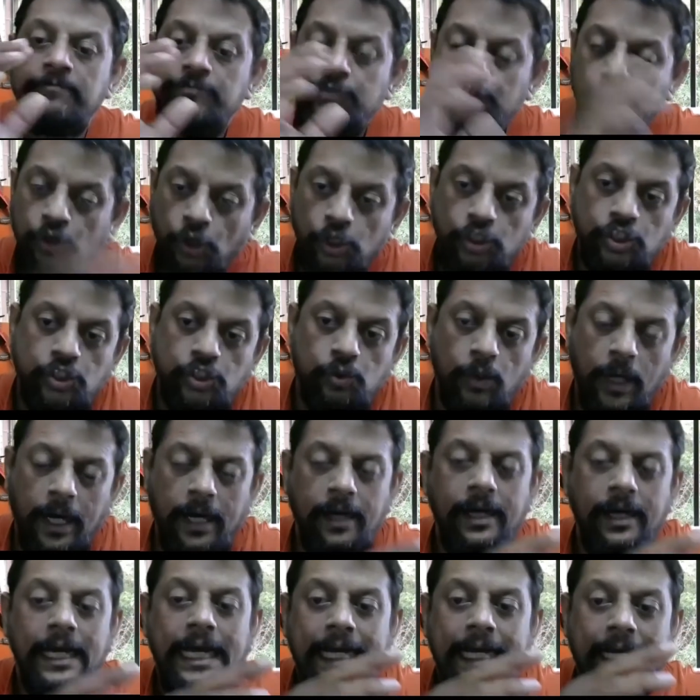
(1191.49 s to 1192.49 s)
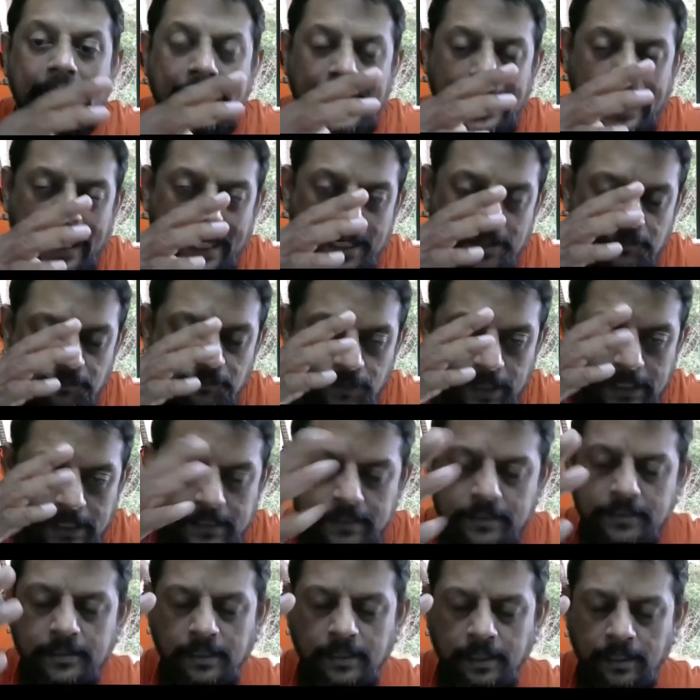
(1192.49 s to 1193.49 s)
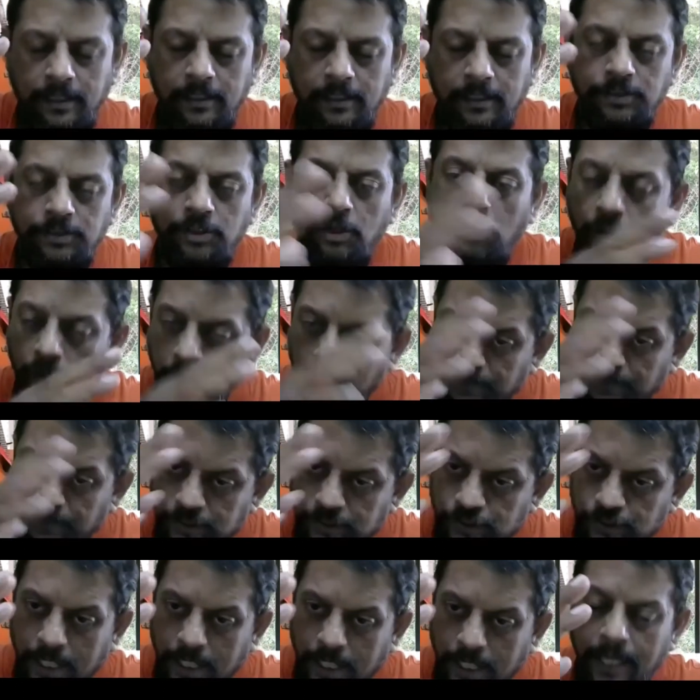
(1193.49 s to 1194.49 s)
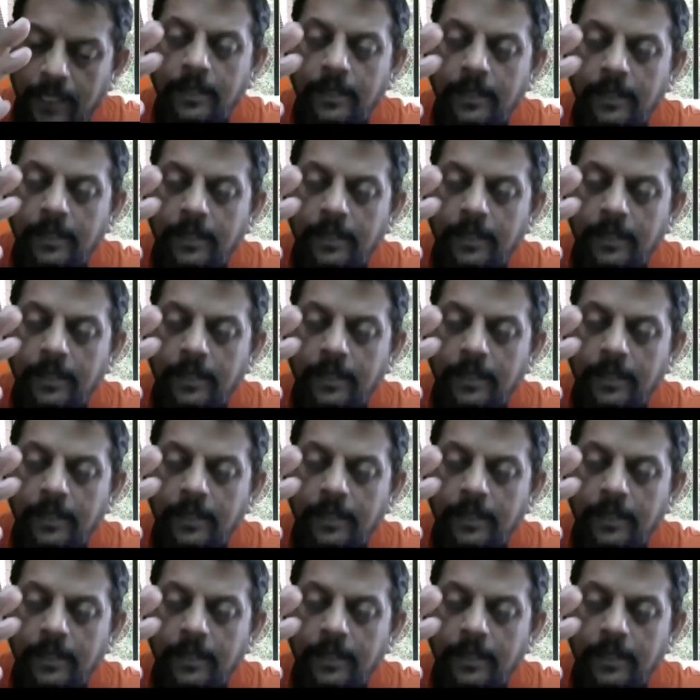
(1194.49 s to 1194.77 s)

Joshua and with uh, the whole of Israel,